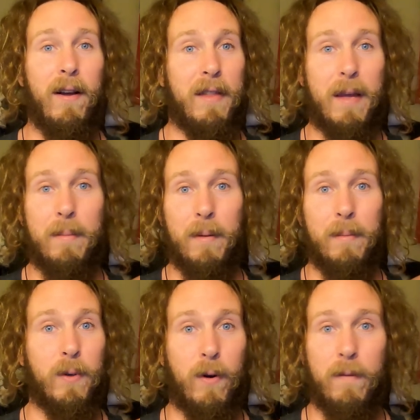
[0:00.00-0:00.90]
on them,
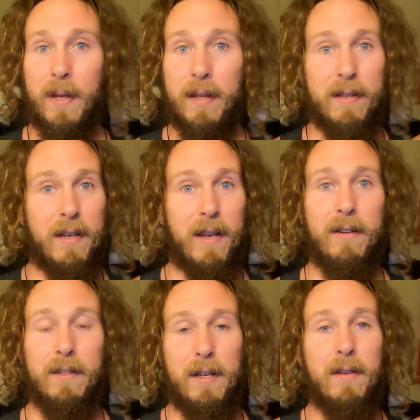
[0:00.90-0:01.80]
absorbing this
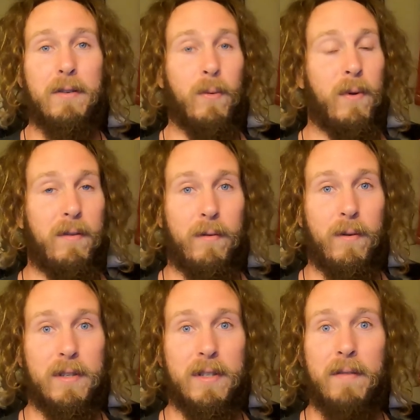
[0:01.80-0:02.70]
energy
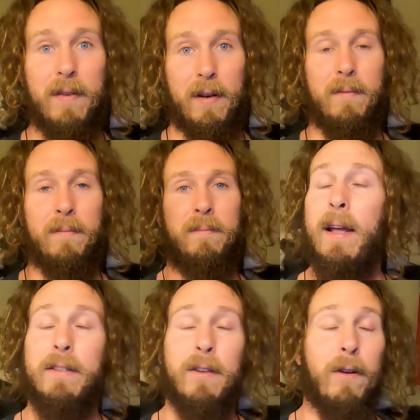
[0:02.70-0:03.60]
24/7.
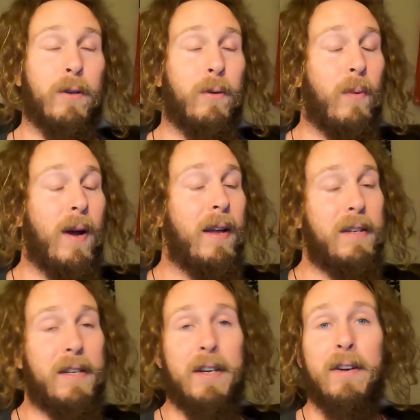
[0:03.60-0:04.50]
It's also why
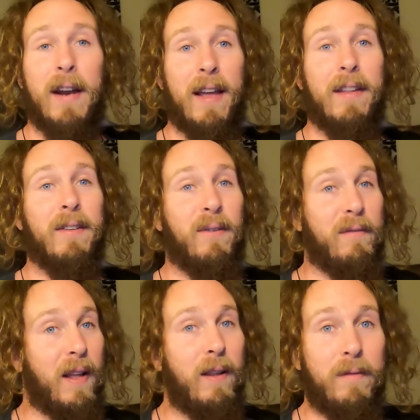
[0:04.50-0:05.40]
deer antler
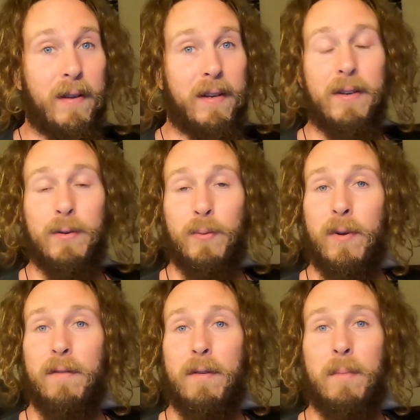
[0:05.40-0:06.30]
velvet is
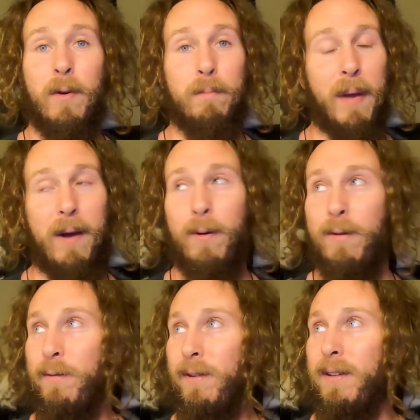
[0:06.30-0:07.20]
one of the most
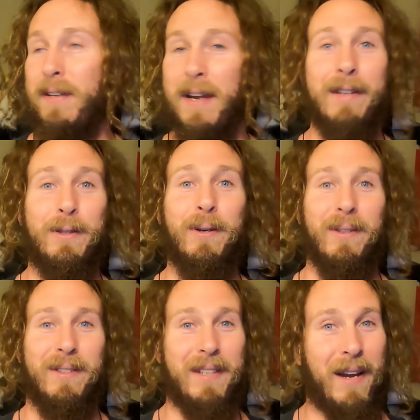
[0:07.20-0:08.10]
powerful
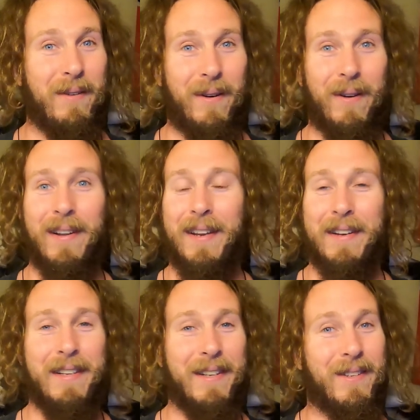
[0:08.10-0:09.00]
natural steroid
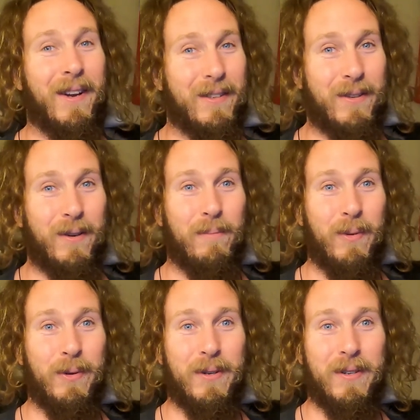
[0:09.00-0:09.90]
and
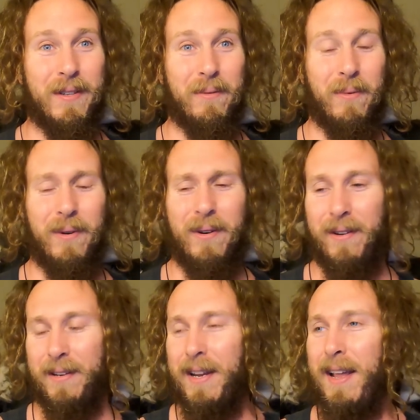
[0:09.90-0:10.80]
testosterone boosters in the
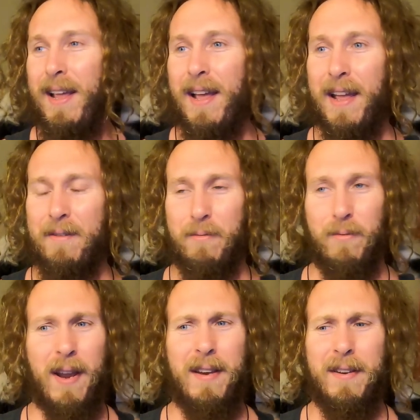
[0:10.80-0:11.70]
world.
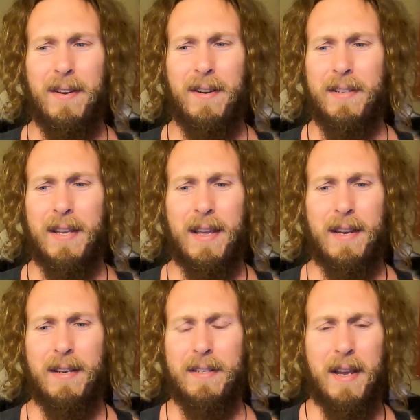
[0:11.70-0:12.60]
And reindeer
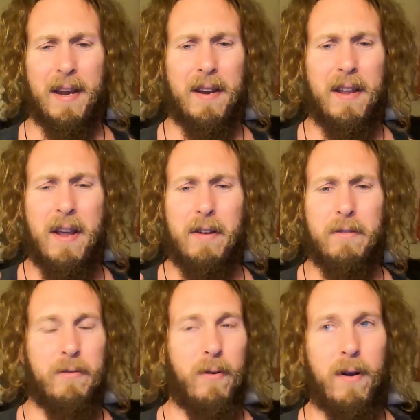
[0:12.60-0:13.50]
skins and
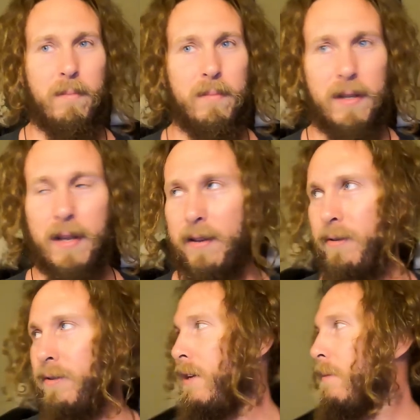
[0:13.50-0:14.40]
drums, like
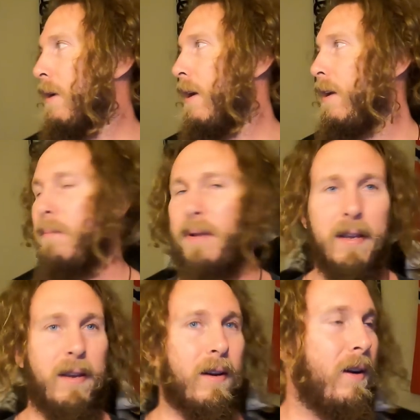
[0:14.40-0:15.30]
you see behind me
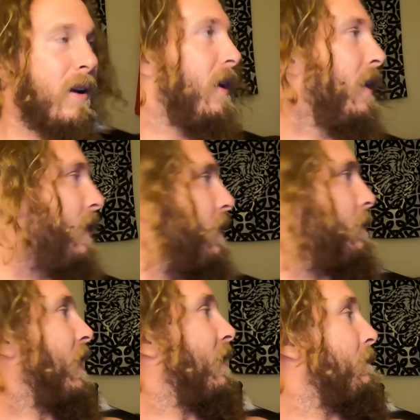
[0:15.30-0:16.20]
here,
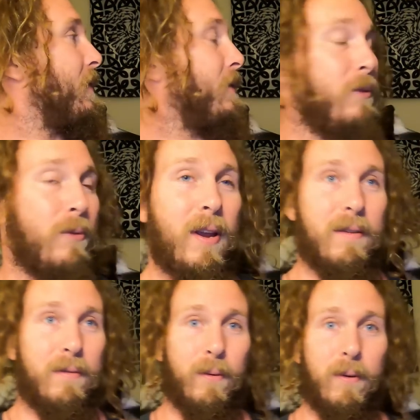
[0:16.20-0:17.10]
have been
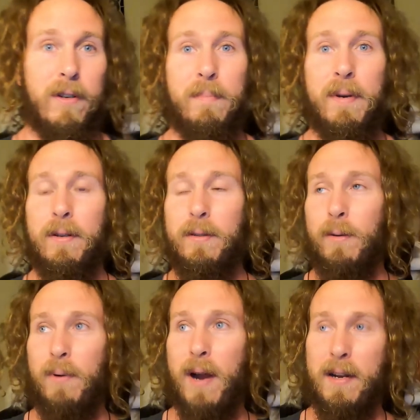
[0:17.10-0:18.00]
great for
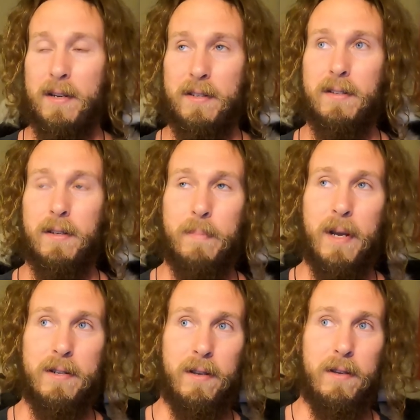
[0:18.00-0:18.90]
spiritual practices,
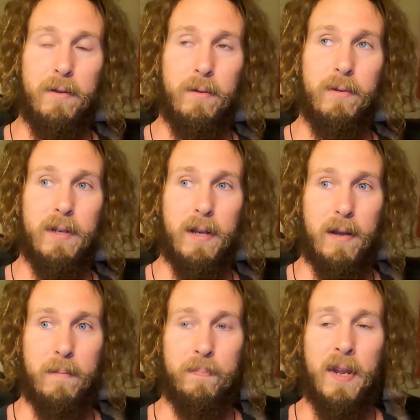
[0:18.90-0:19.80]
especially used
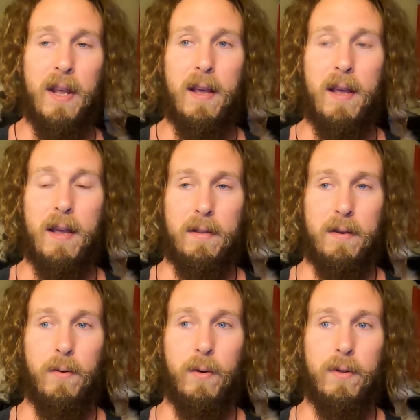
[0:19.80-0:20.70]
in
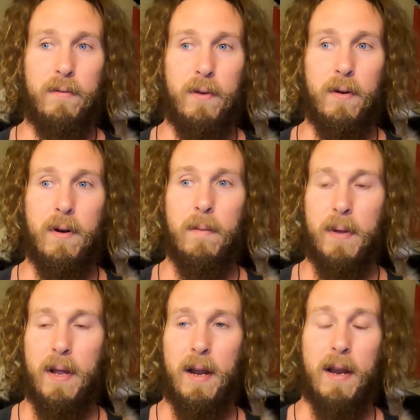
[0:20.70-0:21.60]
the north of
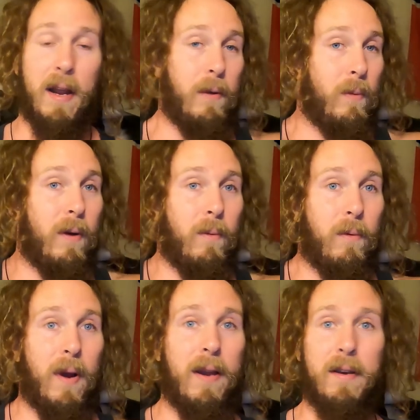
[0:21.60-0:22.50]
Europe and anywhere
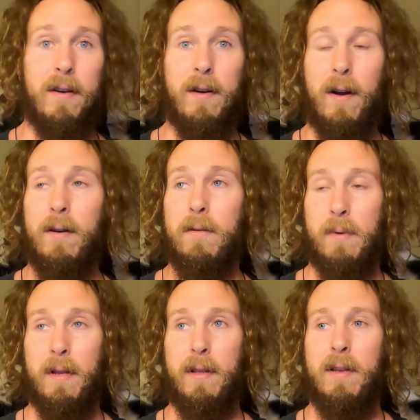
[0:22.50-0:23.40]
where reindeer are,
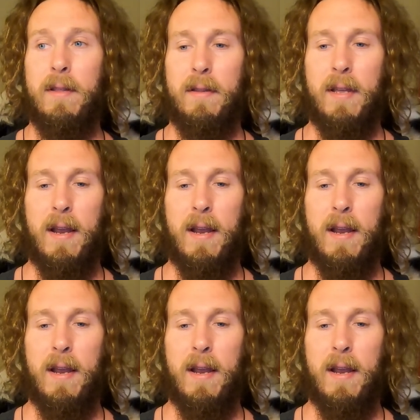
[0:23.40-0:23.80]
really, that